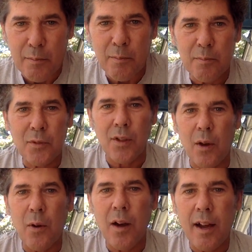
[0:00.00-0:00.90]

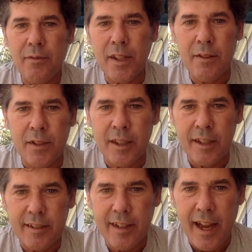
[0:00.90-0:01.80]
So I've given
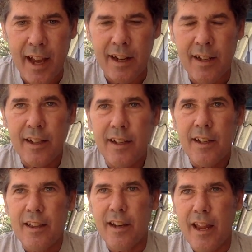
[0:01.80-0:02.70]
this cat
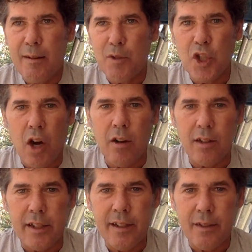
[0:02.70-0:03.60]
the name
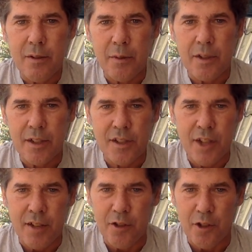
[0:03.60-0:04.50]
Charlie, which is
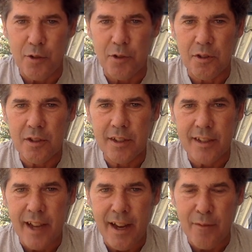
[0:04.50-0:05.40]
gender neutral
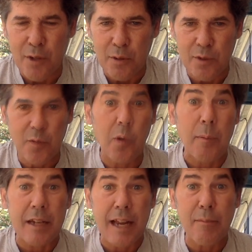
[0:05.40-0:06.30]
because I have known some
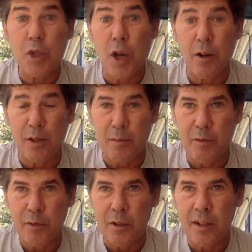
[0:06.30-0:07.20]
women named Charlie
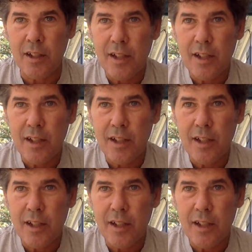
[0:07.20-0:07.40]
before.